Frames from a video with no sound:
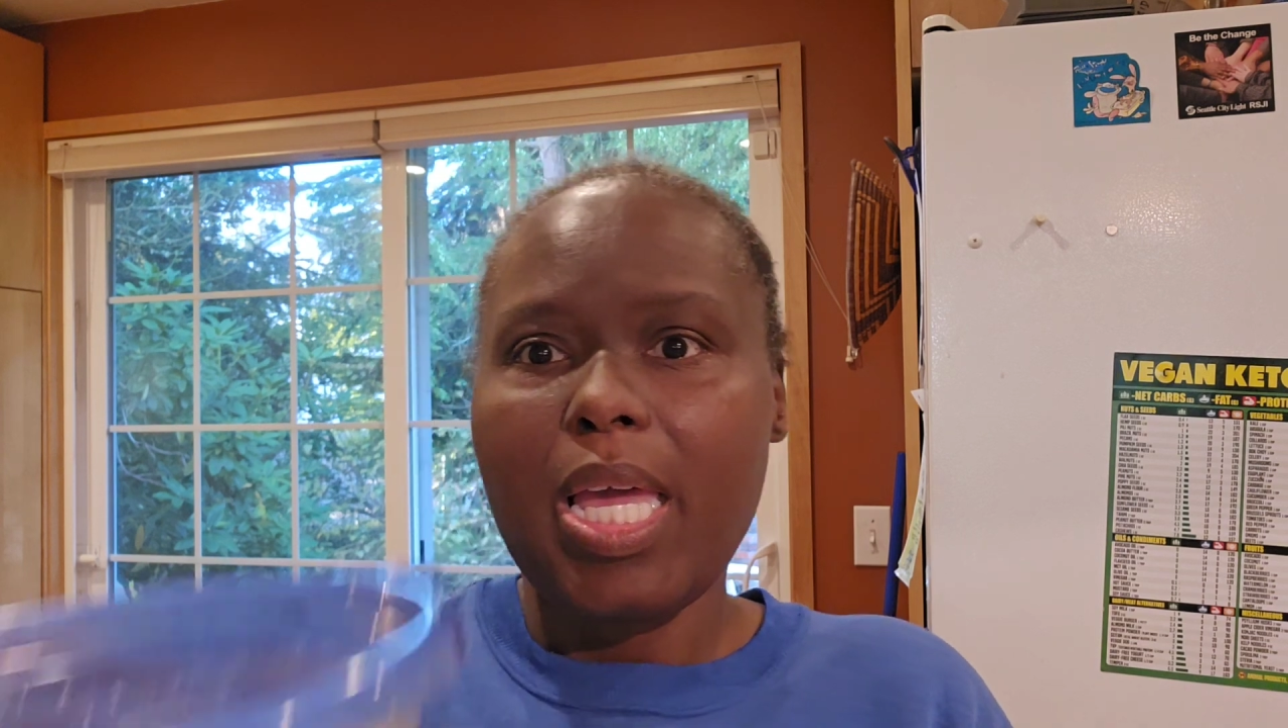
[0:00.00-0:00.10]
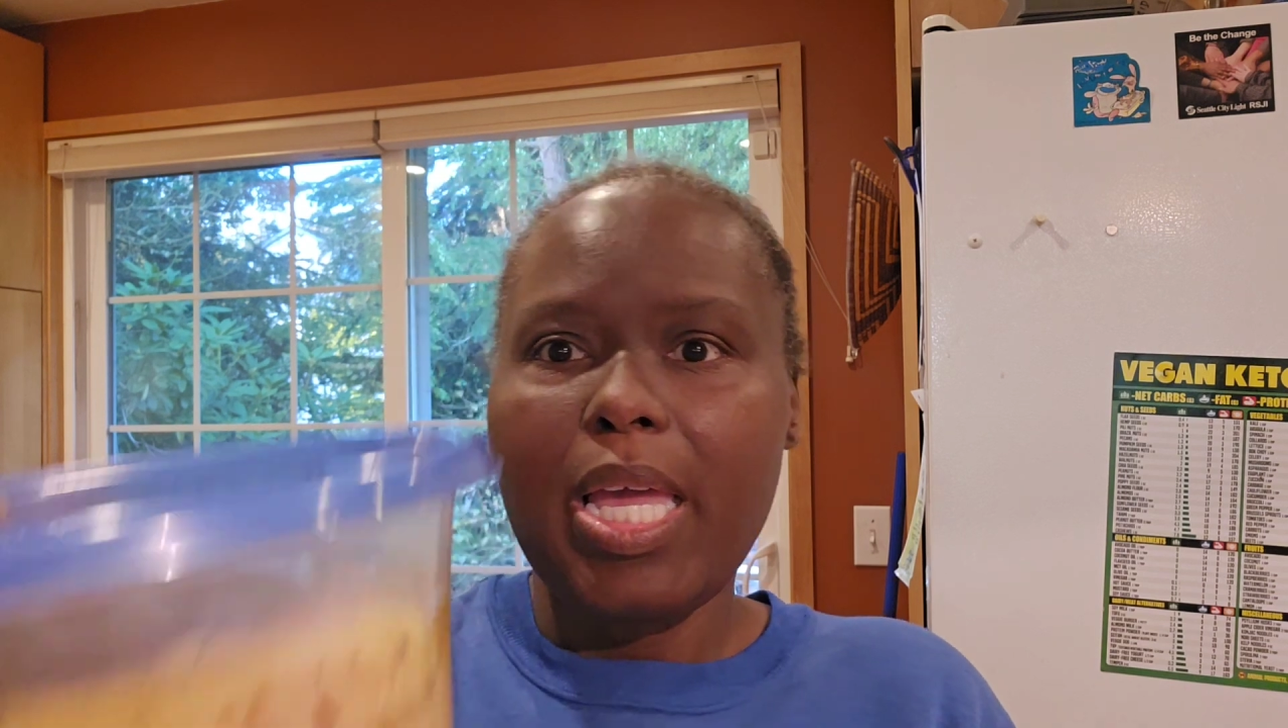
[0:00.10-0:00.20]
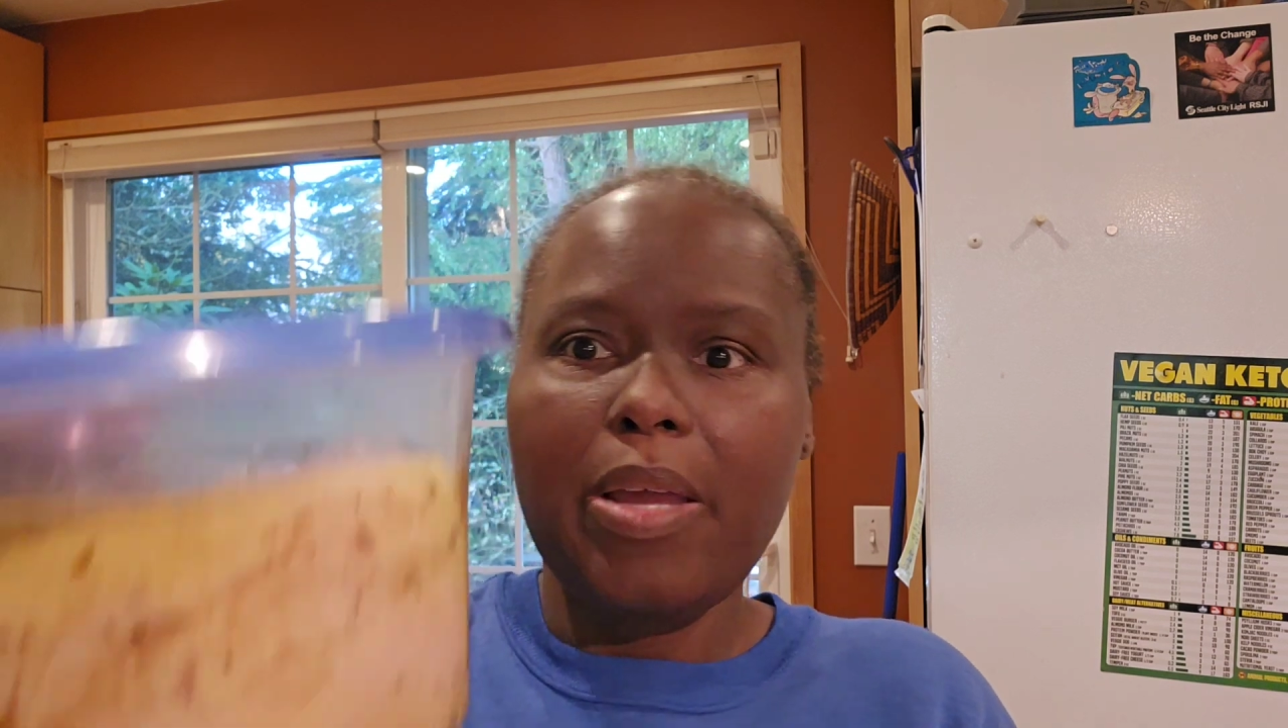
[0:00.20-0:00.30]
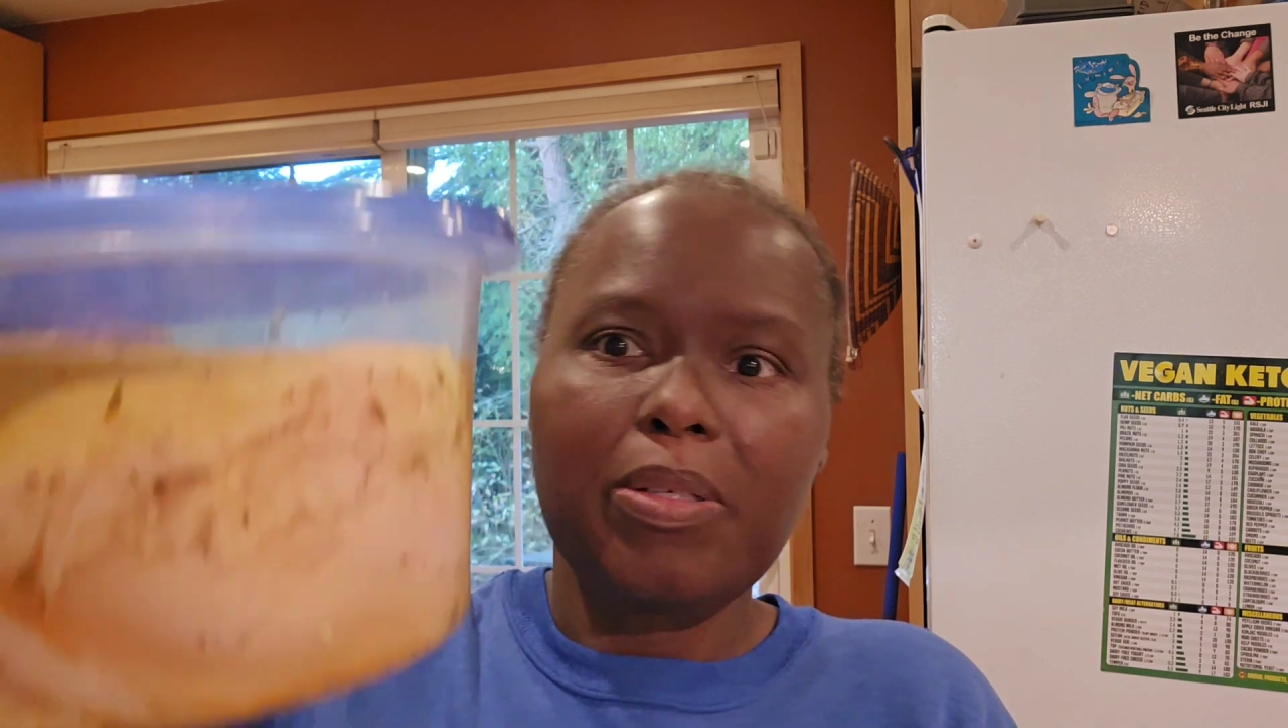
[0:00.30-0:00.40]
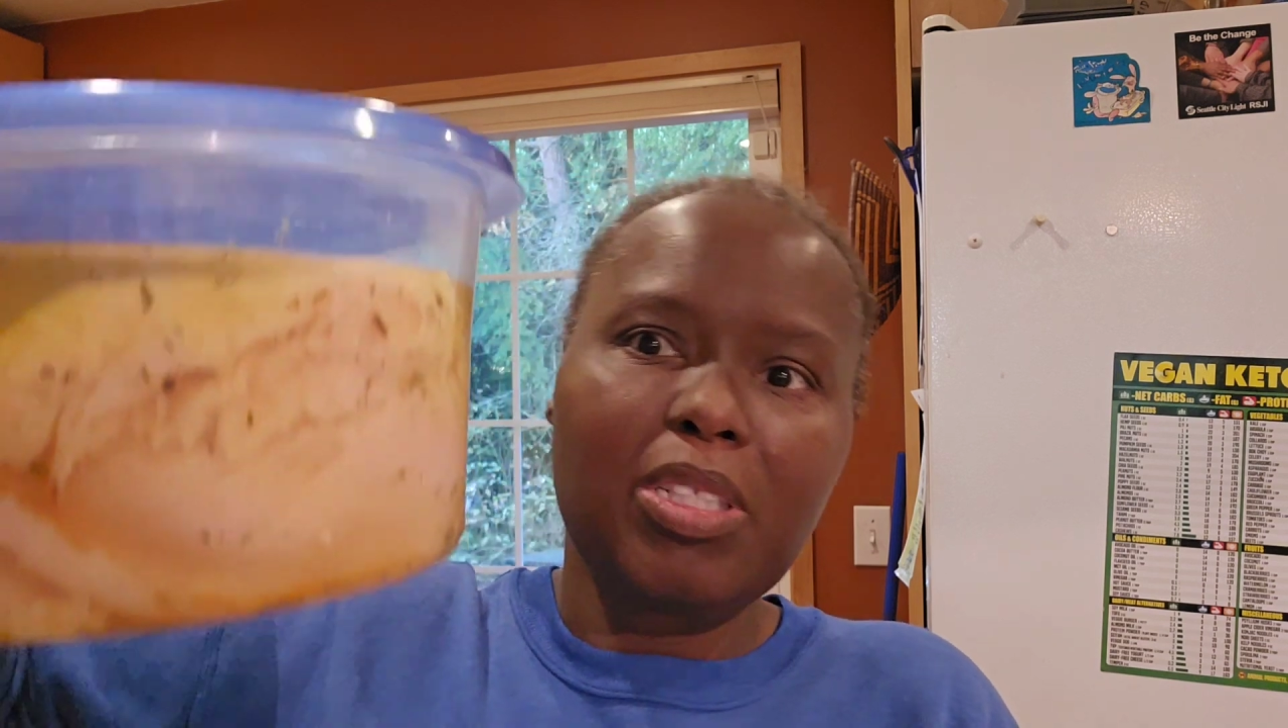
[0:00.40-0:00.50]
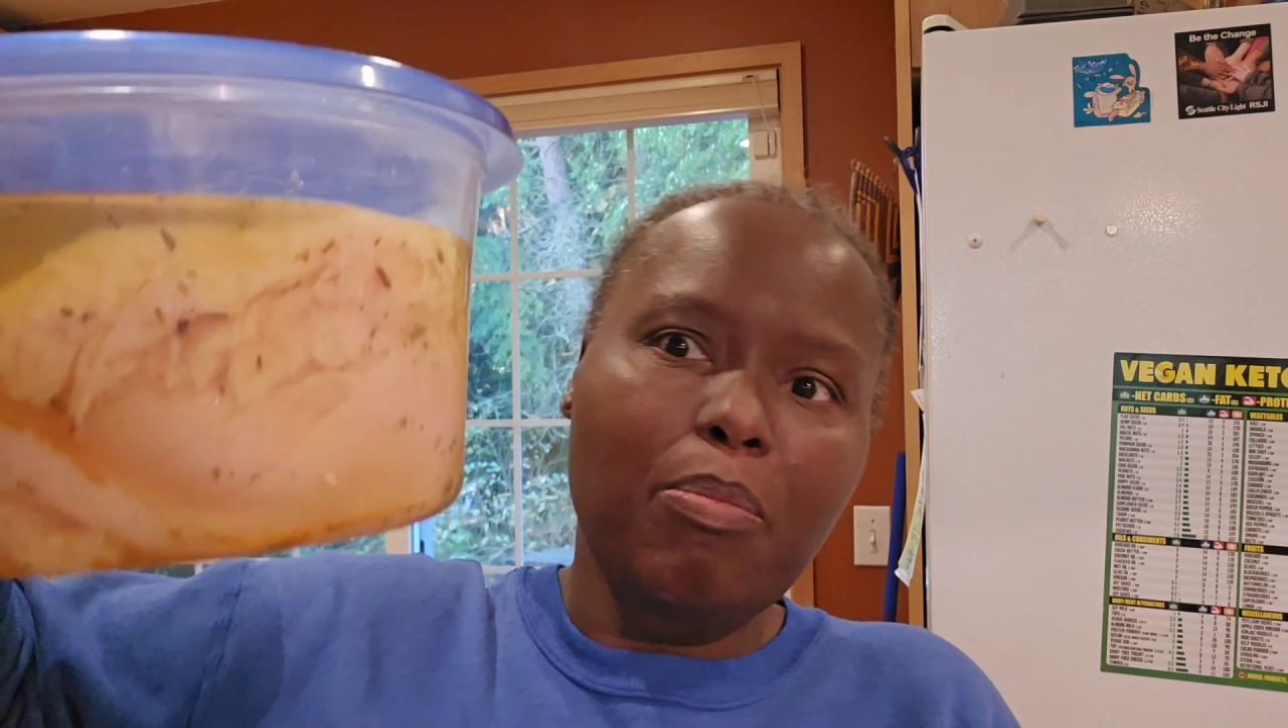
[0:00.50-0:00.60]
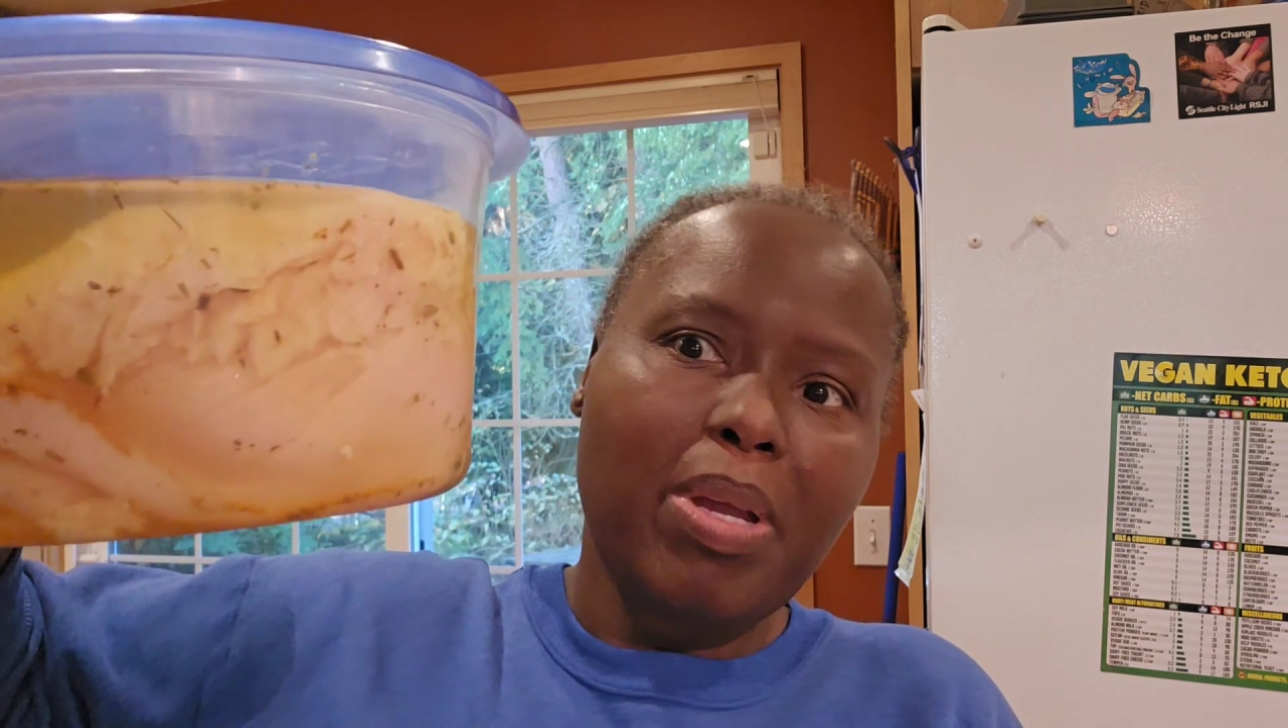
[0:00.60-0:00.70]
Here's the